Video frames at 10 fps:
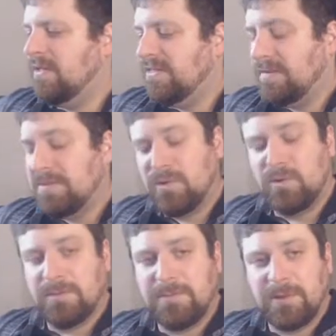So that'd be
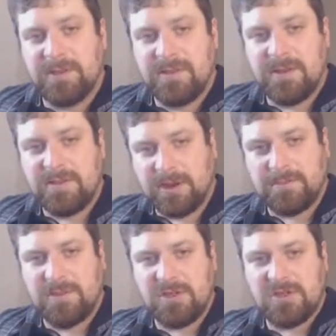cool to pull a Dark
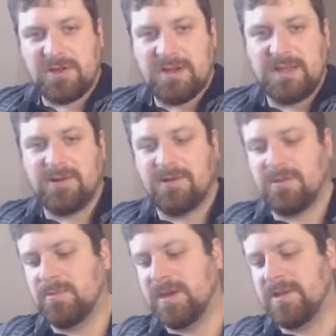Magician in here
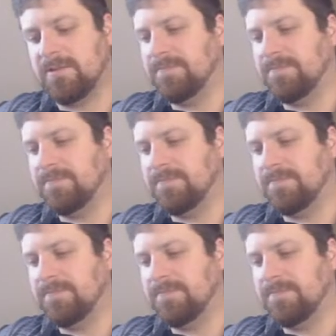as well.